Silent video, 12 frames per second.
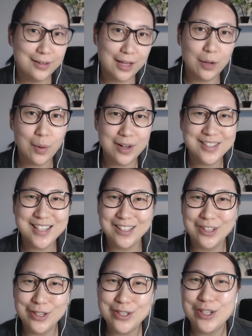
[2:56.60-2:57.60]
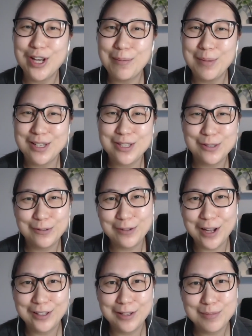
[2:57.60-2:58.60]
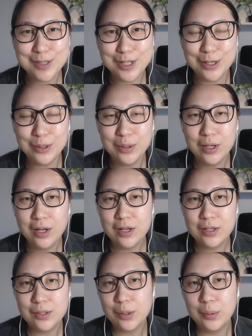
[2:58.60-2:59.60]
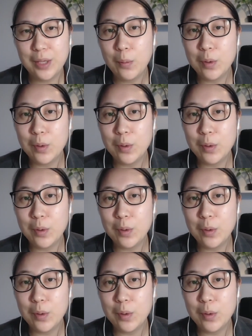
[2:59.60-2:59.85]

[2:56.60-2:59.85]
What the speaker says: they want technology companies to find them too. So they